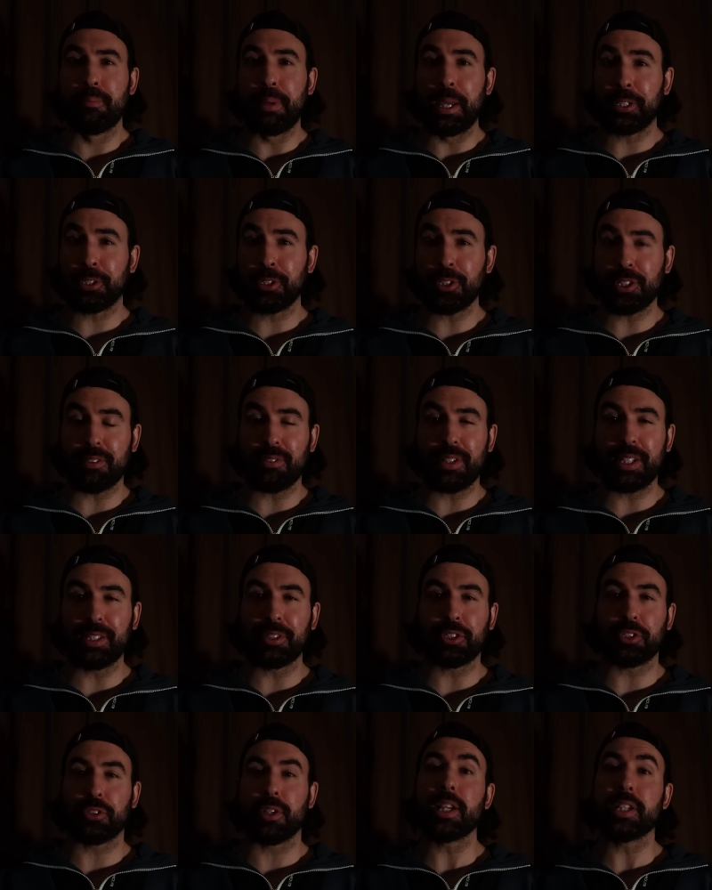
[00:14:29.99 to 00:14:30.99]
pictures of
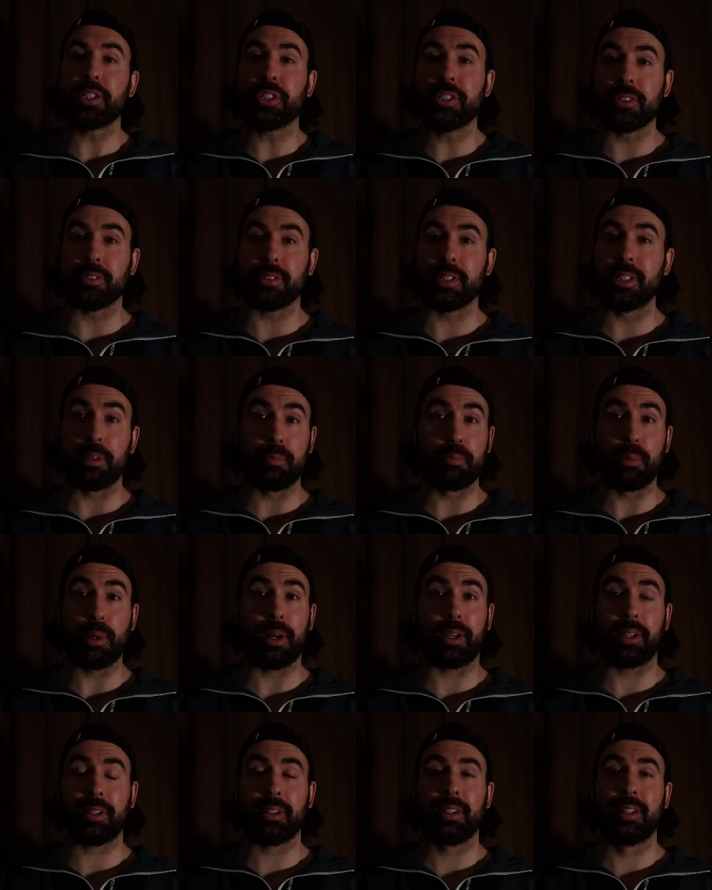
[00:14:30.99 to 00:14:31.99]
illustrations in a
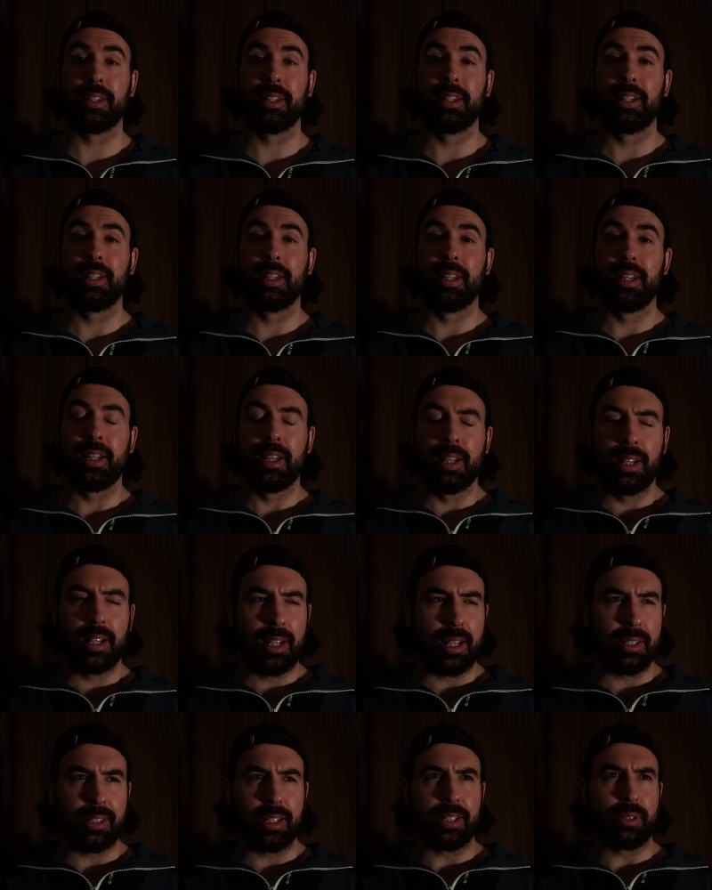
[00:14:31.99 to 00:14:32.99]
book.
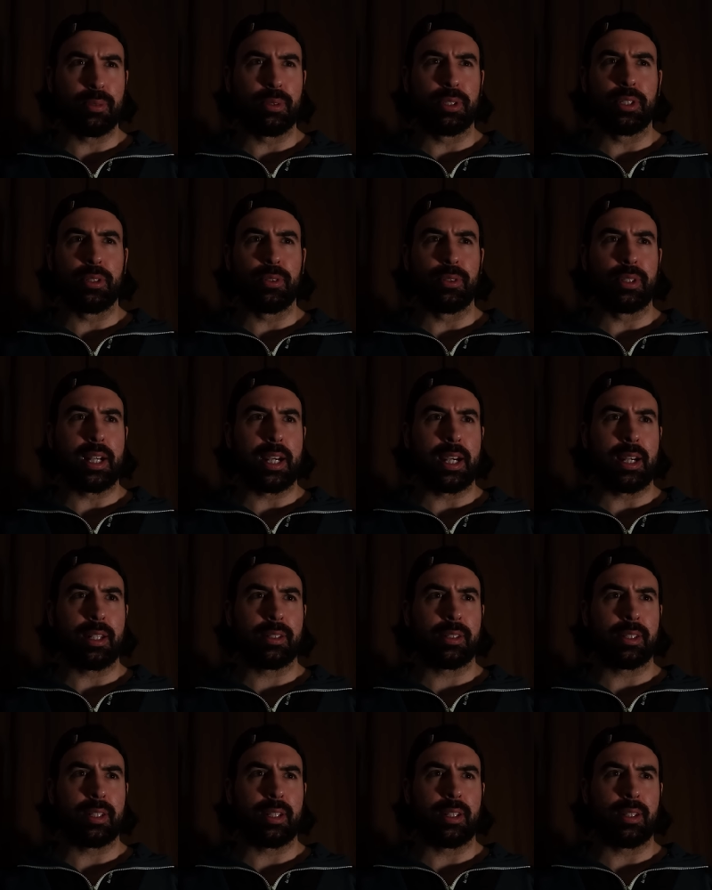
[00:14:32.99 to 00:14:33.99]
And then he would do
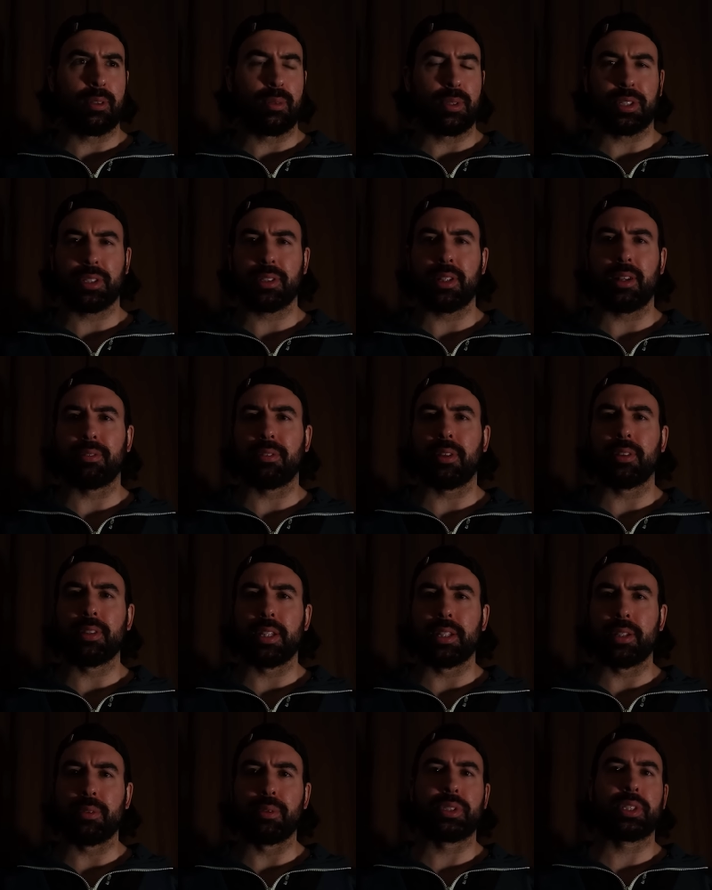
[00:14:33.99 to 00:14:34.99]
that uh, with stuff
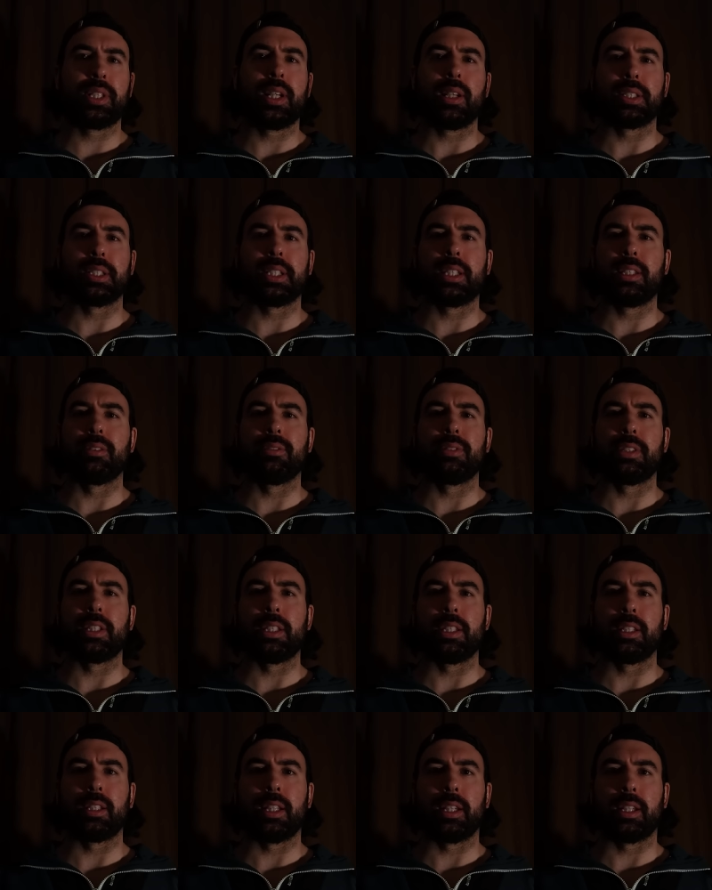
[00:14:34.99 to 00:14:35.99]
that he would see on
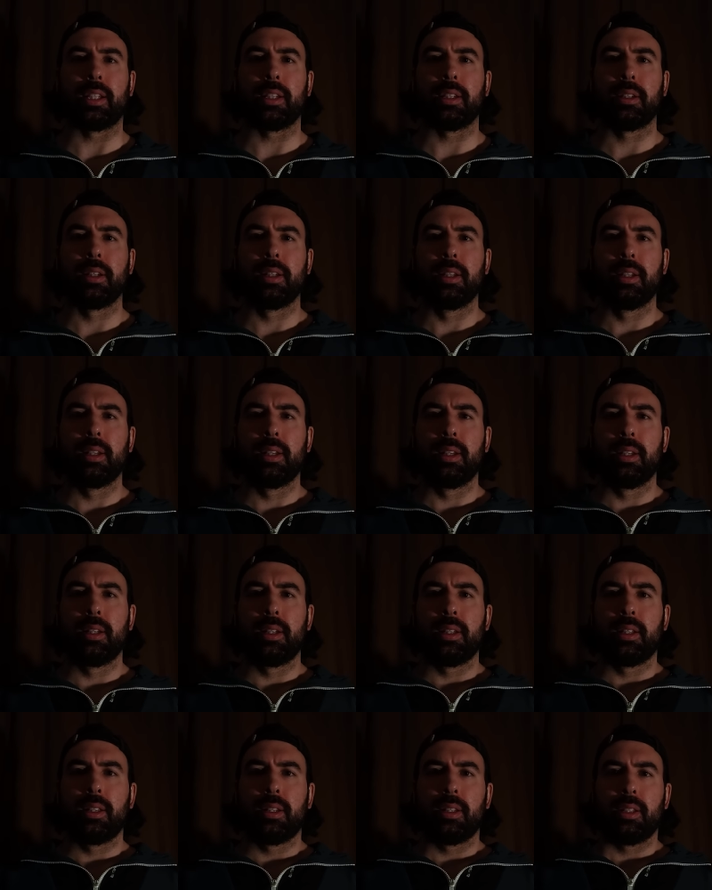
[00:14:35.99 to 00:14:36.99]
TV, like
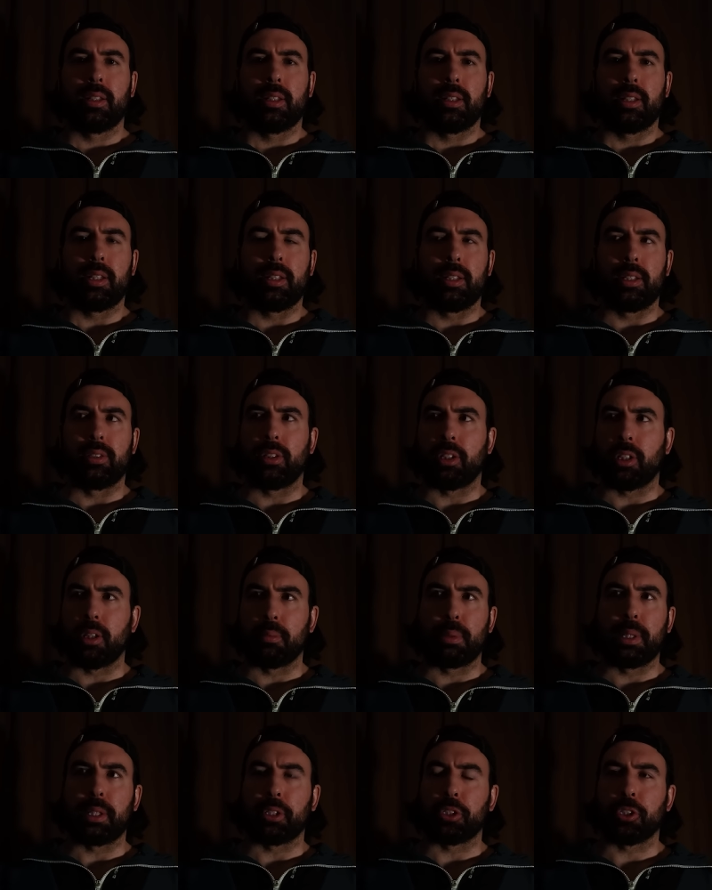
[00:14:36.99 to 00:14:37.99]
he took a
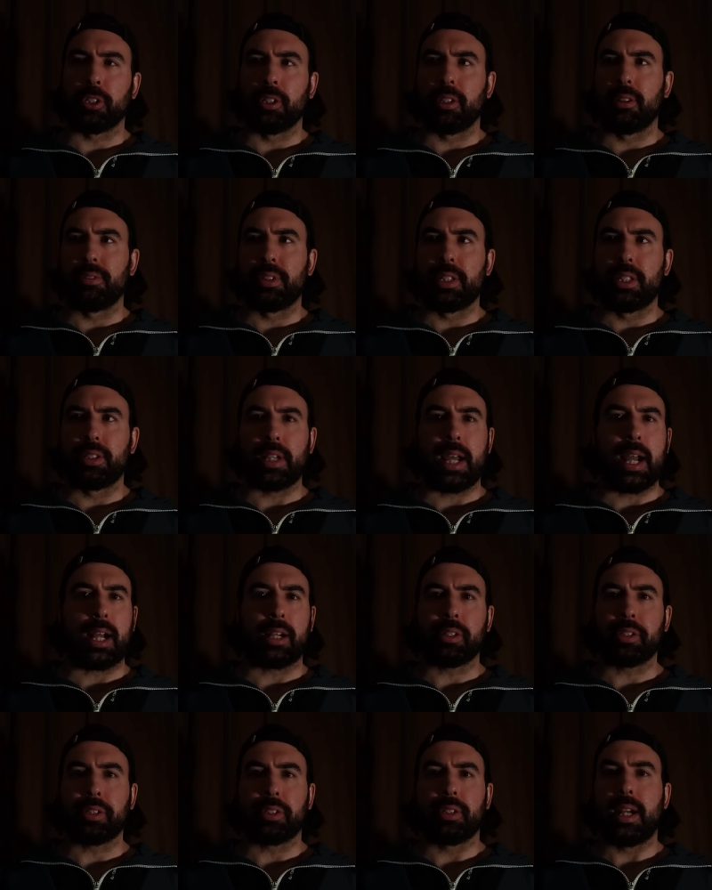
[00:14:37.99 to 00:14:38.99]
picture of these
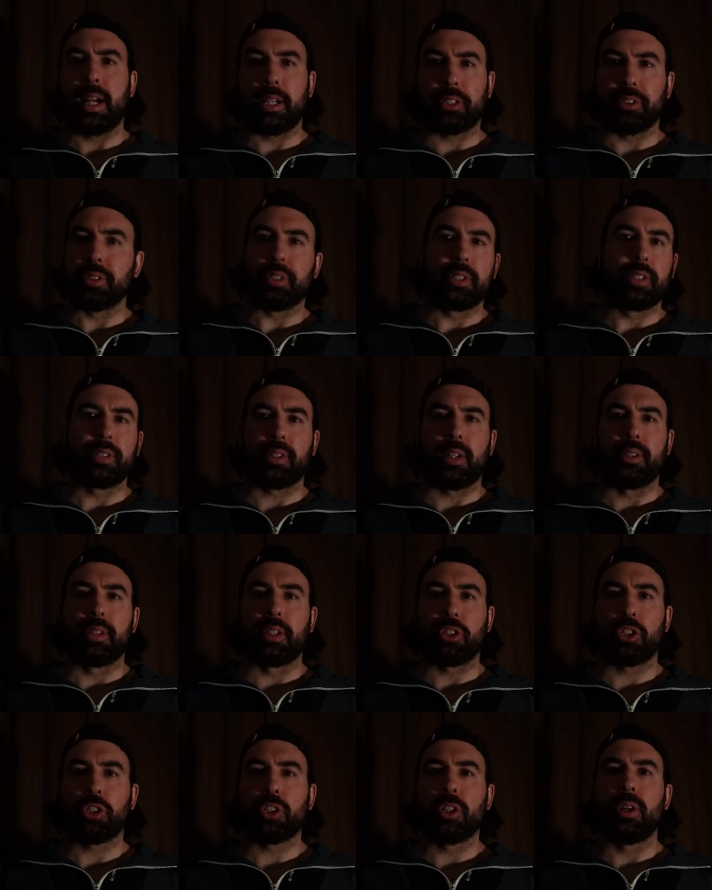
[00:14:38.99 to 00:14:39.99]
act actresses on
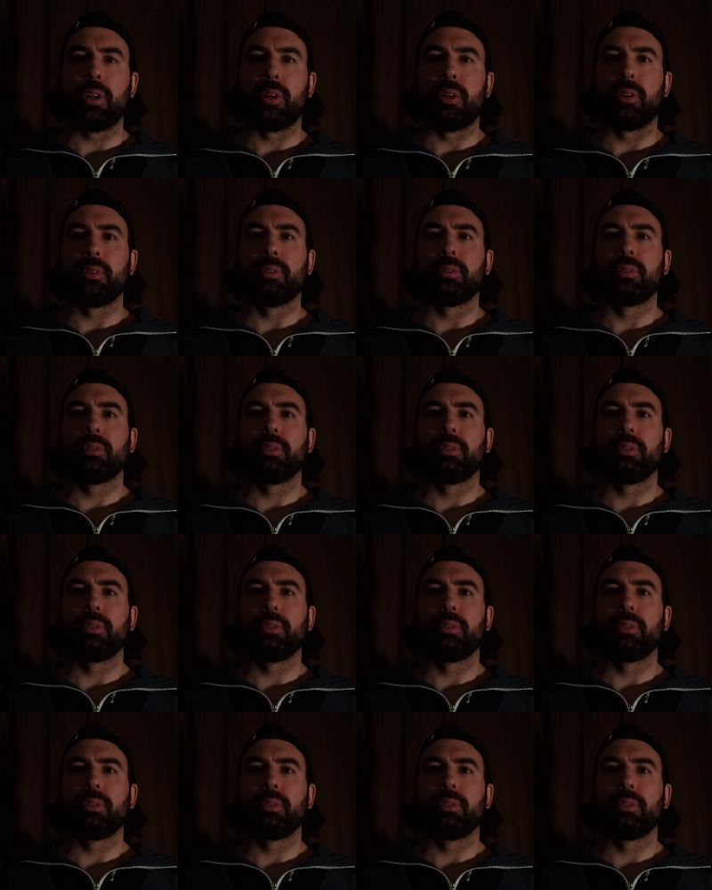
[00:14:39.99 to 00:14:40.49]
this show,